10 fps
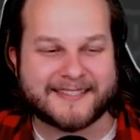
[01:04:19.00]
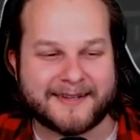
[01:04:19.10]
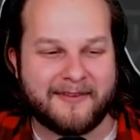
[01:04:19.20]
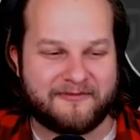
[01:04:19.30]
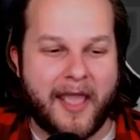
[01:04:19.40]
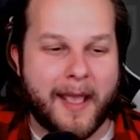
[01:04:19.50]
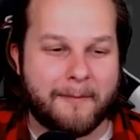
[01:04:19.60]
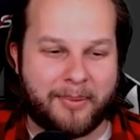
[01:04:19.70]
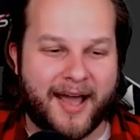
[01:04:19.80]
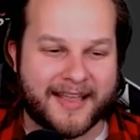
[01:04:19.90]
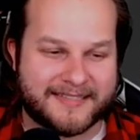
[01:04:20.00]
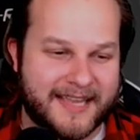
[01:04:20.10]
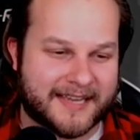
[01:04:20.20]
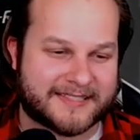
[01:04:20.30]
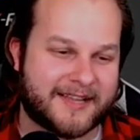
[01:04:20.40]
suck a vampire
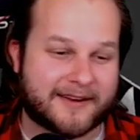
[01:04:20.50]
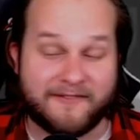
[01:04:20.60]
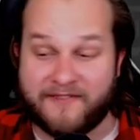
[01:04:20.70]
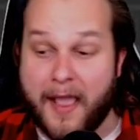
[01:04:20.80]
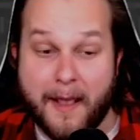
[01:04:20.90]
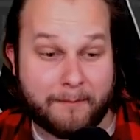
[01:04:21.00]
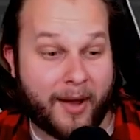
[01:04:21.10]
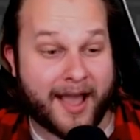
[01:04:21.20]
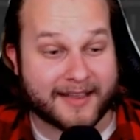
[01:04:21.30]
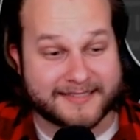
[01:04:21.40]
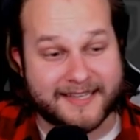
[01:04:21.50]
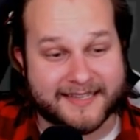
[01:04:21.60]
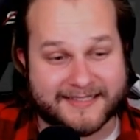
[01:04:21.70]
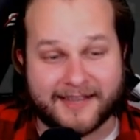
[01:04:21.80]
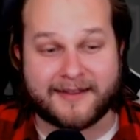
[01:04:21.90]
dick, suck a vampire
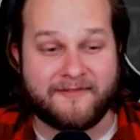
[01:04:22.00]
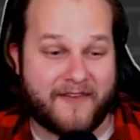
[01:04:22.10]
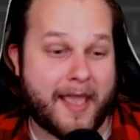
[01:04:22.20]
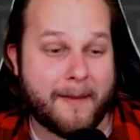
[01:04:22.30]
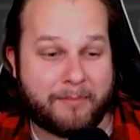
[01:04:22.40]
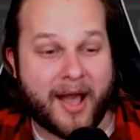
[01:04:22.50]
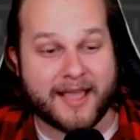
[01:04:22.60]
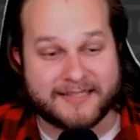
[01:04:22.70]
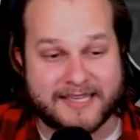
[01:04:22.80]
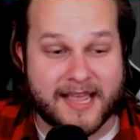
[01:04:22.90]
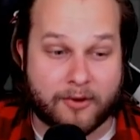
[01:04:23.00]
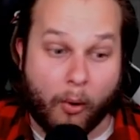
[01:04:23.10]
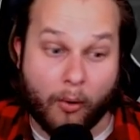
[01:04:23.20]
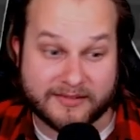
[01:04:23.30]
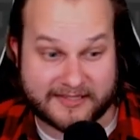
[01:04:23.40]
dick, suck a vampire dick
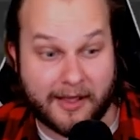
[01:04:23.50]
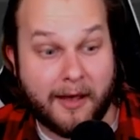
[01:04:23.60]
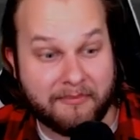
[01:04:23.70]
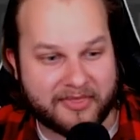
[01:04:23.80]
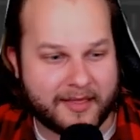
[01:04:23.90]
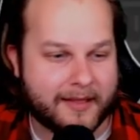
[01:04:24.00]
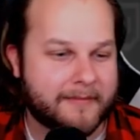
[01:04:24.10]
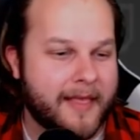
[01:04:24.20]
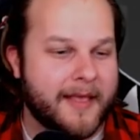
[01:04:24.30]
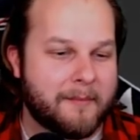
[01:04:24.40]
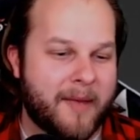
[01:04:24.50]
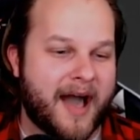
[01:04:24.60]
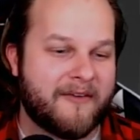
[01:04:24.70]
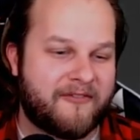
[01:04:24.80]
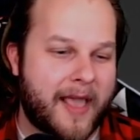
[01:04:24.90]
or something.
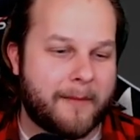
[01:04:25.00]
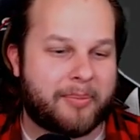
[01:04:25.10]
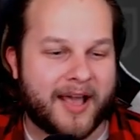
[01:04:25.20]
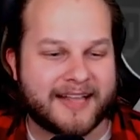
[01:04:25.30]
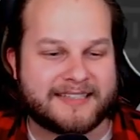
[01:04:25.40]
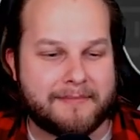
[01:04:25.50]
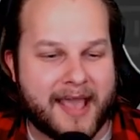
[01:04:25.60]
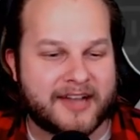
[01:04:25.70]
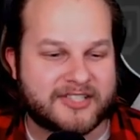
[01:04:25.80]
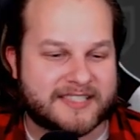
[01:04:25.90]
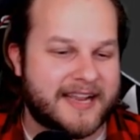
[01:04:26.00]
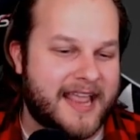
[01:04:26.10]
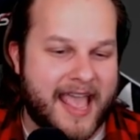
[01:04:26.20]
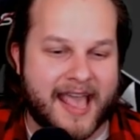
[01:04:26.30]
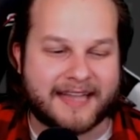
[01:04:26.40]
My vampire D Magic said
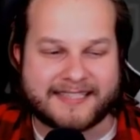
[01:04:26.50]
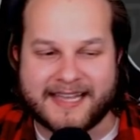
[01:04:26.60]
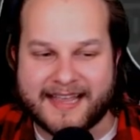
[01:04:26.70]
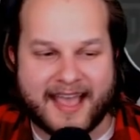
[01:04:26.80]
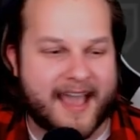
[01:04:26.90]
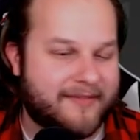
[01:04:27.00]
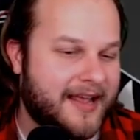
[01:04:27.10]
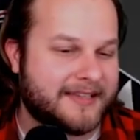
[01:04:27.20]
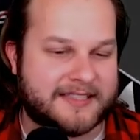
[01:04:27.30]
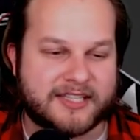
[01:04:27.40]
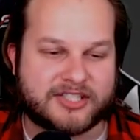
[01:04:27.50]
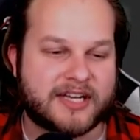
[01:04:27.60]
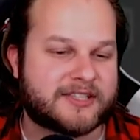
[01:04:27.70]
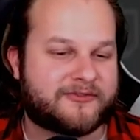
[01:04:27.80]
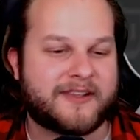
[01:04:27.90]
he had to have it. I said,
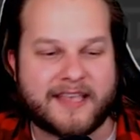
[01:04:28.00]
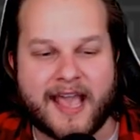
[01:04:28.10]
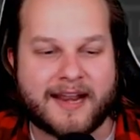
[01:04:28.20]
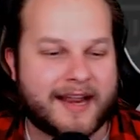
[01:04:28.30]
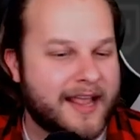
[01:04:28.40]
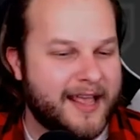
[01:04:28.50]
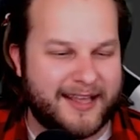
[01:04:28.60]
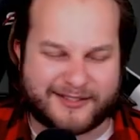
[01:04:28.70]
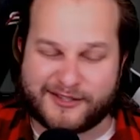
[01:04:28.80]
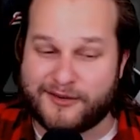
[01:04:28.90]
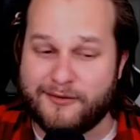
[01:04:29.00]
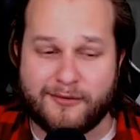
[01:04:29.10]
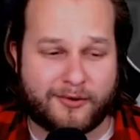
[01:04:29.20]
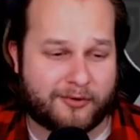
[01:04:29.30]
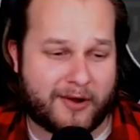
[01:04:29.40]
just forget it. It's
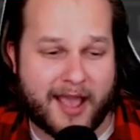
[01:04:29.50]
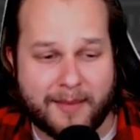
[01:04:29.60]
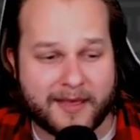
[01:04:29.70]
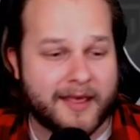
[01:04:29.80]
too crabby.